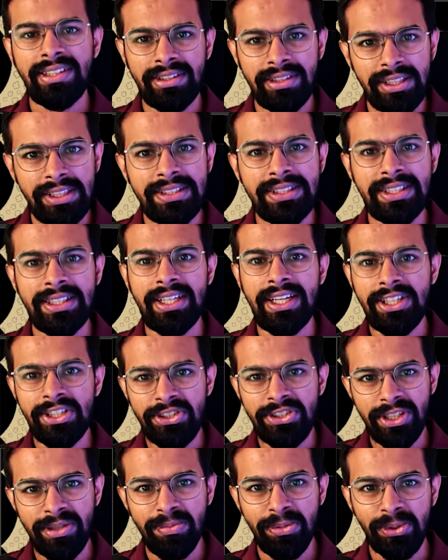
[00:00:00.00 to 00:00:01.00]
It's an
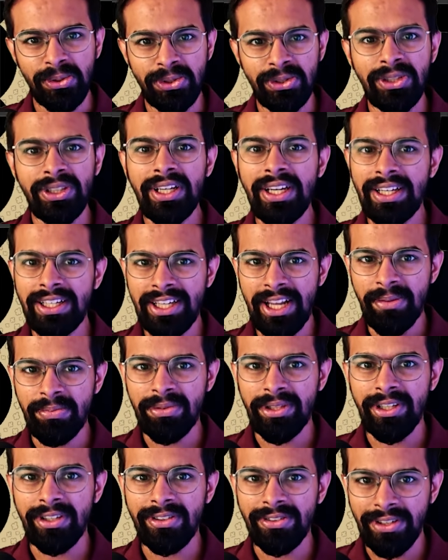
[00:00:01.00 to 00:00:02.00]
instant boost in
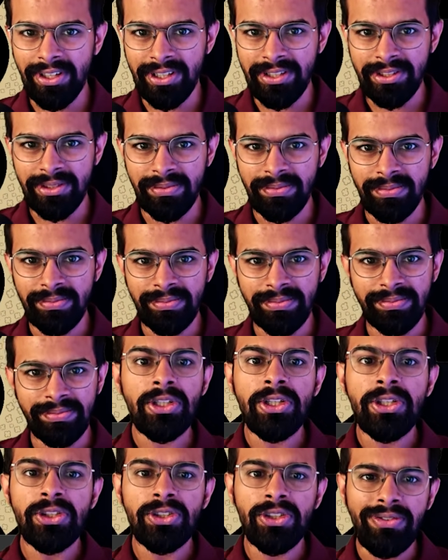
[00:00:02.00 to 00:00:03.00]
depth and realism.
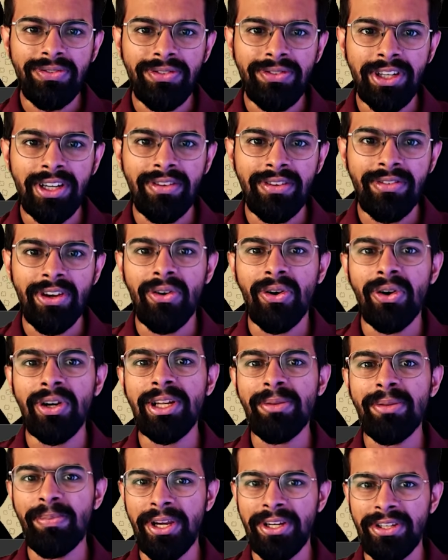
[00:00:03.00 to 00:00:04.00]
So far we have
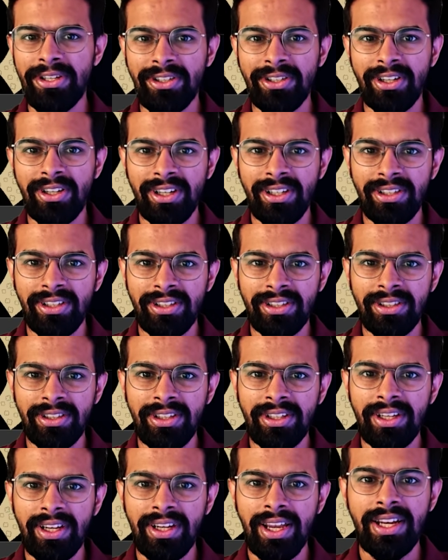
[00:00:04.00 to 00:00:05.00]
only painted color
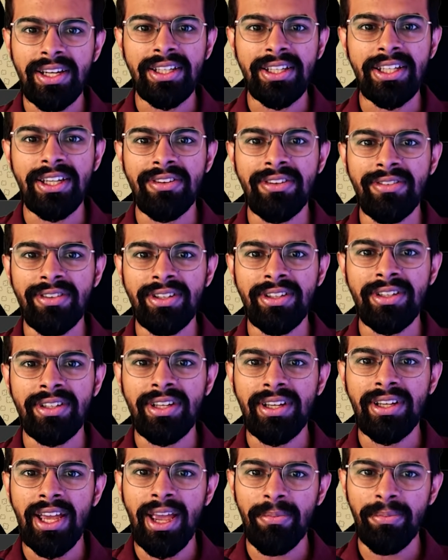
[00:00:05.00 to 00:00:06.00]
and given
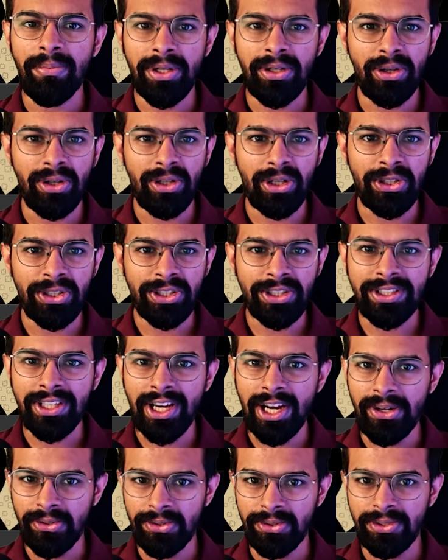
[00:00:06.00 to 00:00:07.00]
ambient occlusion
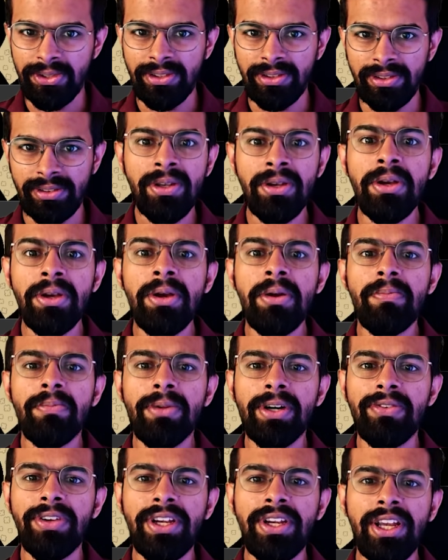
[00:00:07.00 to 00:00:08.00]
shadows.
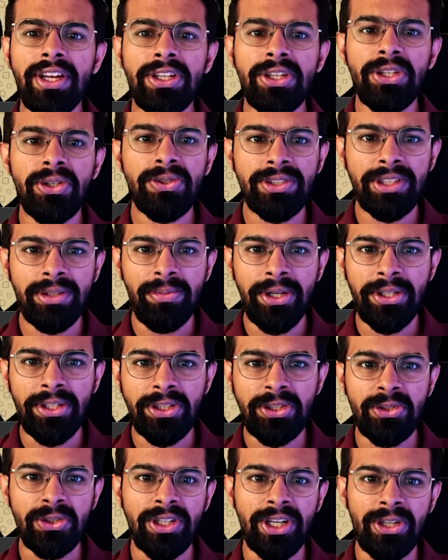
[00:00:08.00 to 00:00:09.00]
But we can use
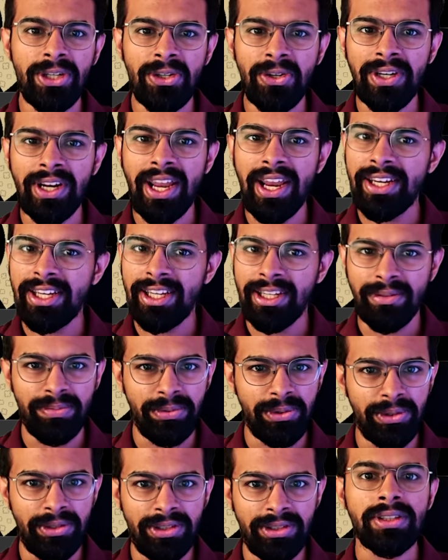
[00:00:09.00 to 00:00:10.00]
images to control any
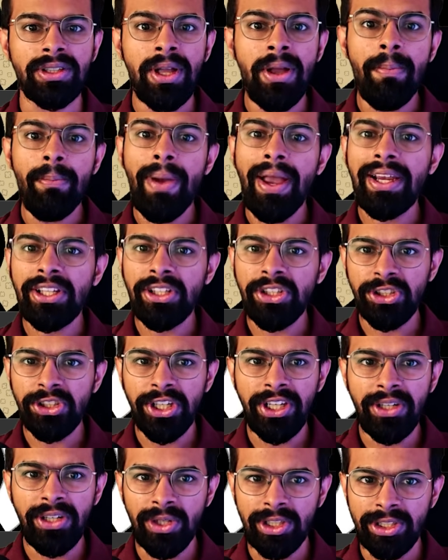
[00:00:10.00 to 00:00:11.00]
input. Back in the
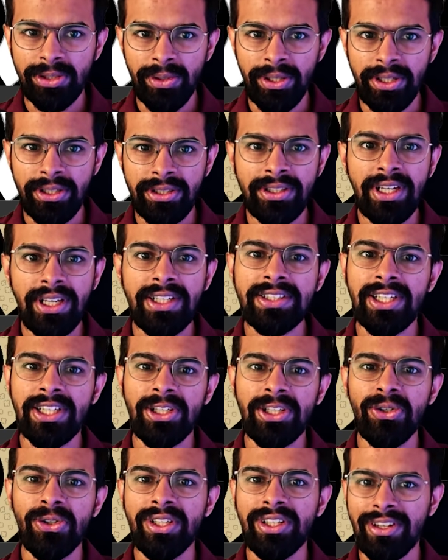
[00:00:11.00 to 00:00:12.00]
shading workspace, let's
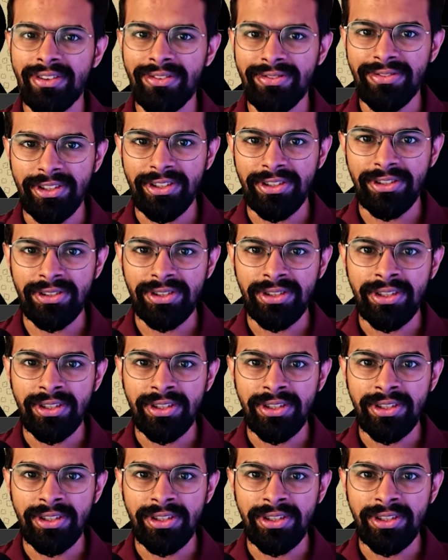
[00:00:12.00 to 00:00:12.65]
control the roughness.